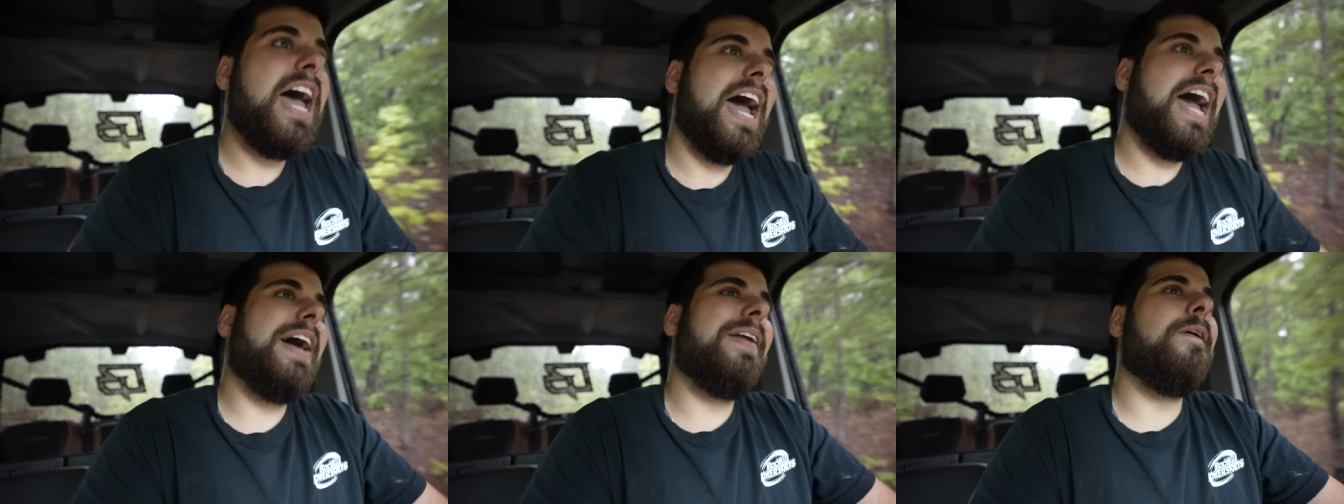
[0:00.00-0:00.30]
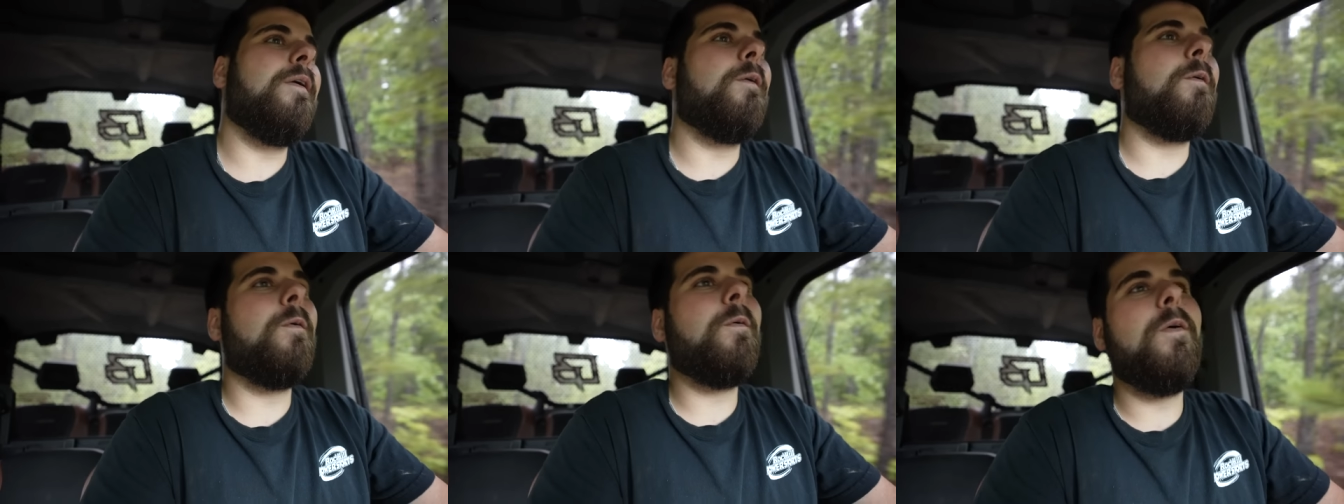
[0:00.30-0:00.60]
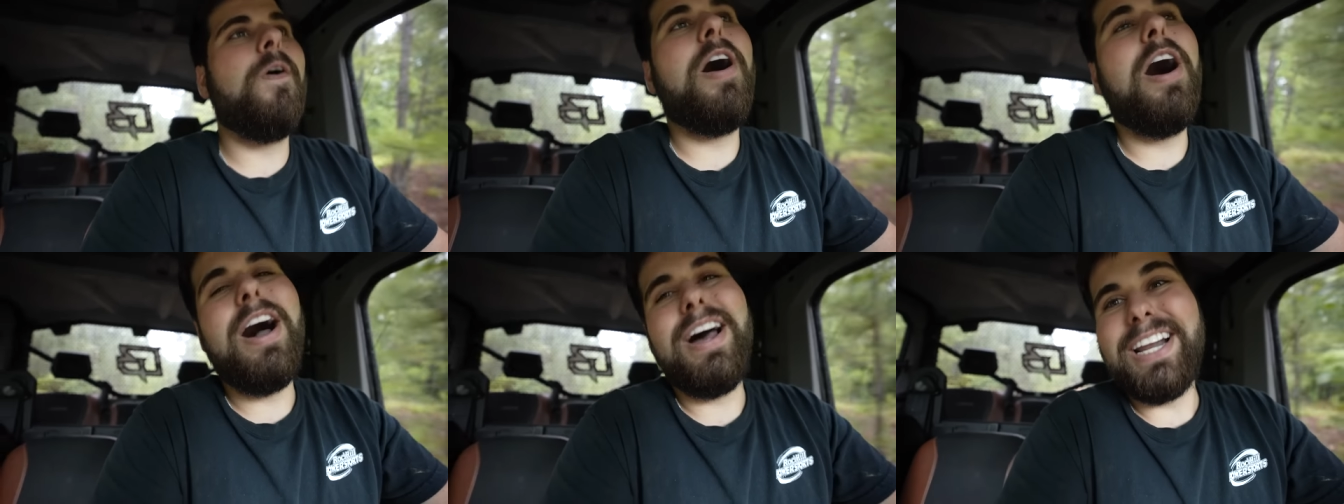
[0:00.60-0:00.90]
and
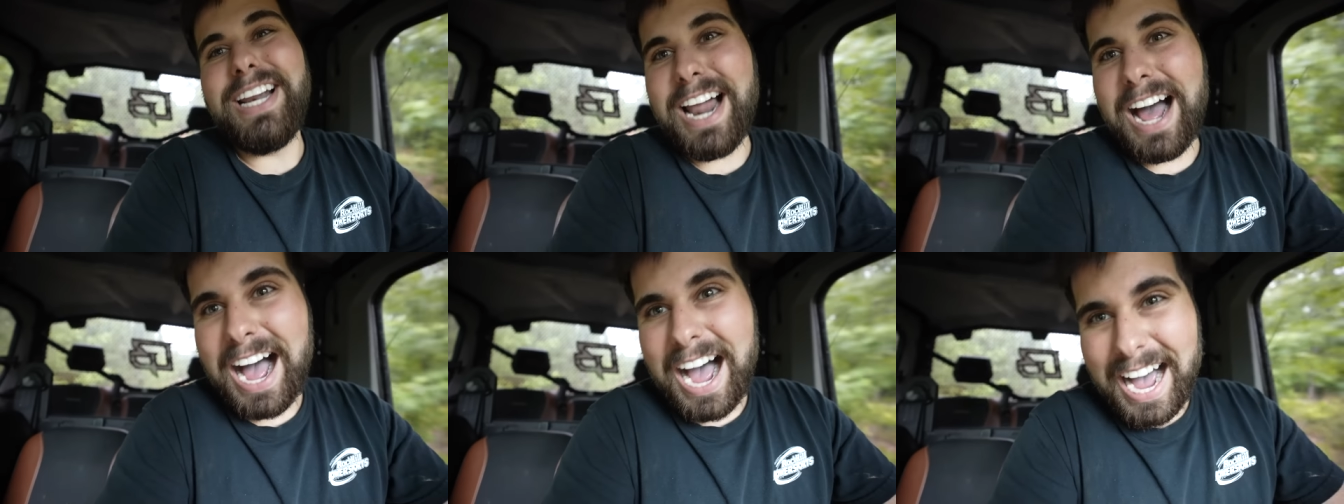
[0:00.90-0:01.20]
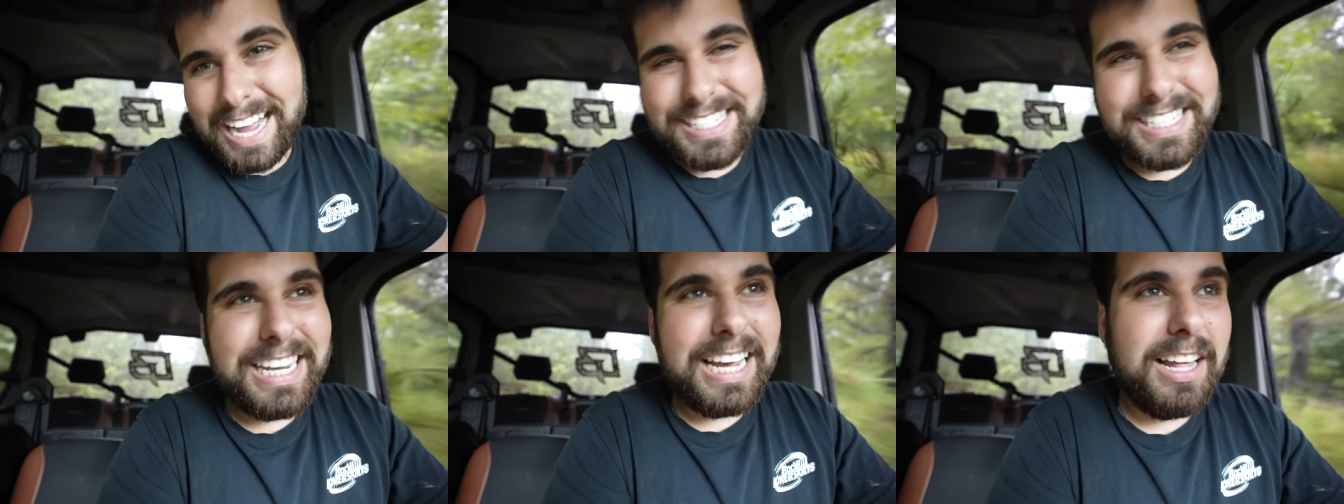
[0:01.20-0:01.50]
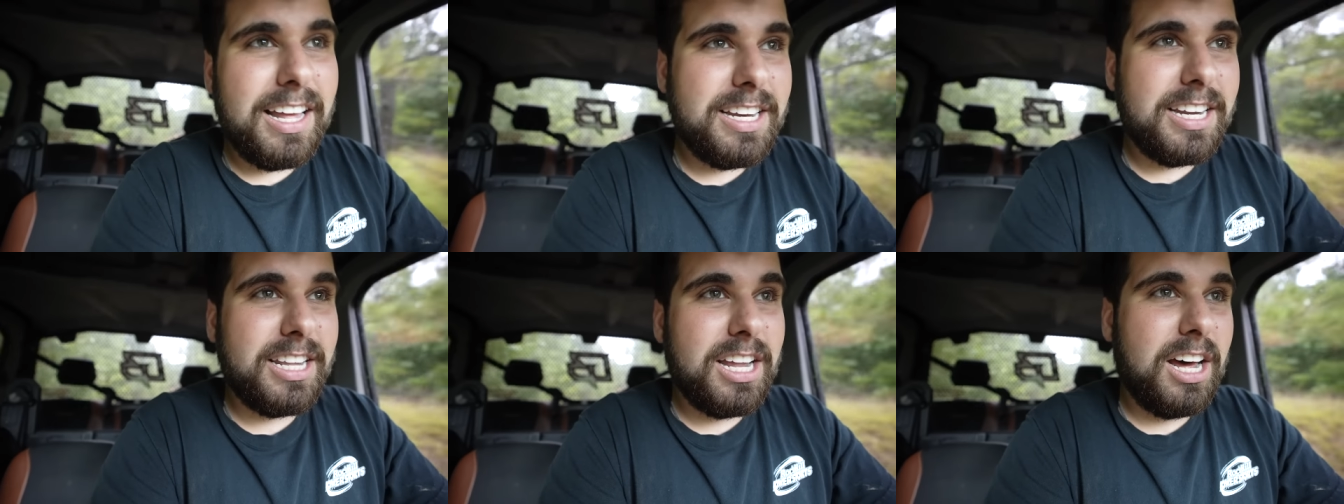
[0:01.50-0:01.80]
run and
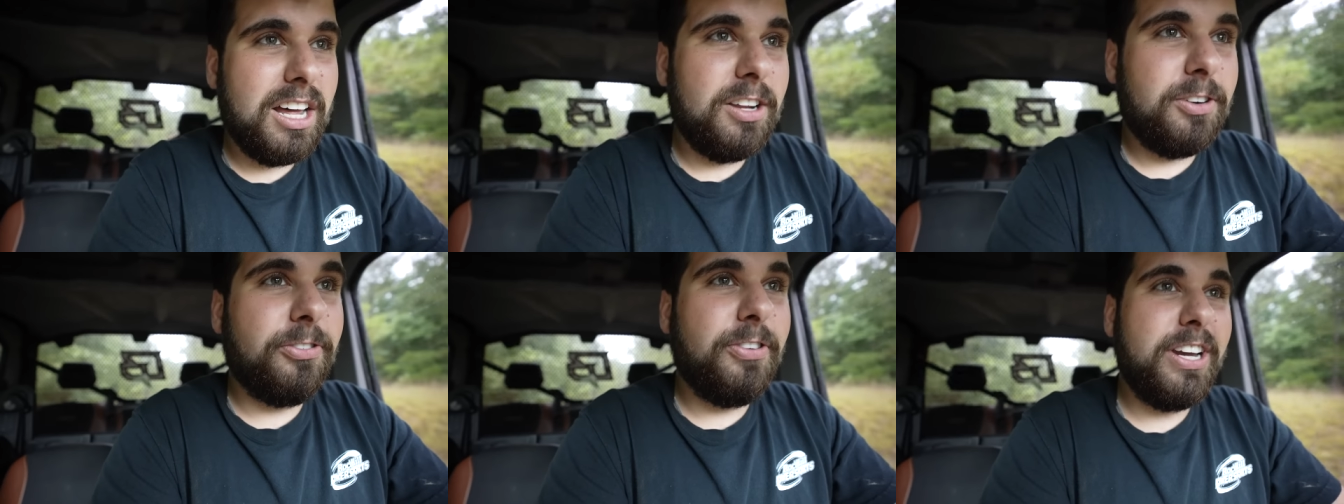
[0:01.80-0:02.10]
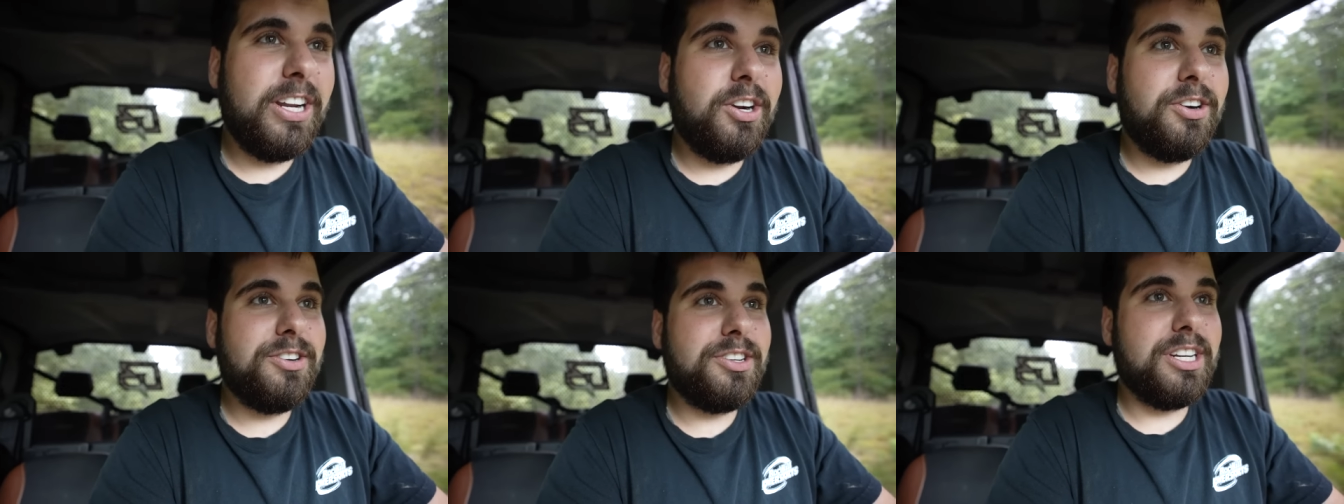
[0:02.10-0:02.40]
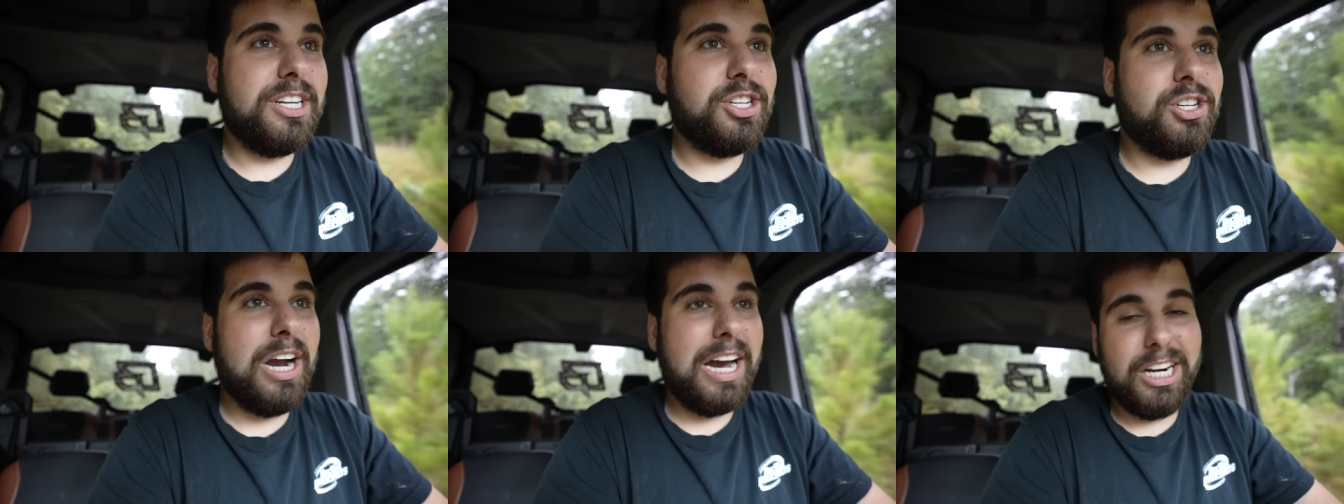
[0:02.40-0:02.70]
hightail it to the other feeders
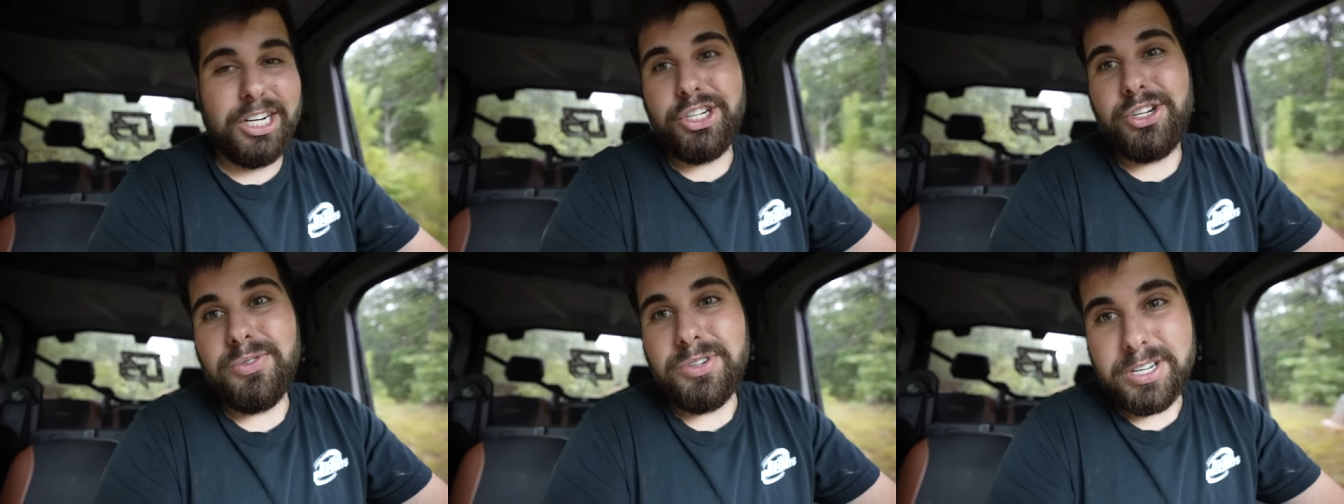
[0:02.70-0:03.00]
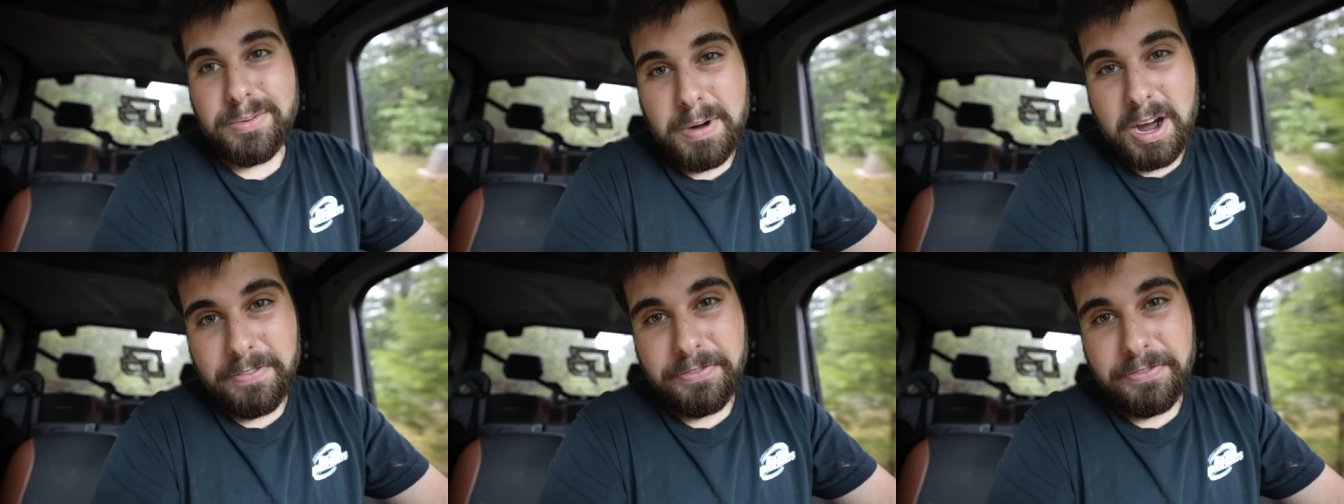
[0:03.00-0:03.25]
and try to shoot some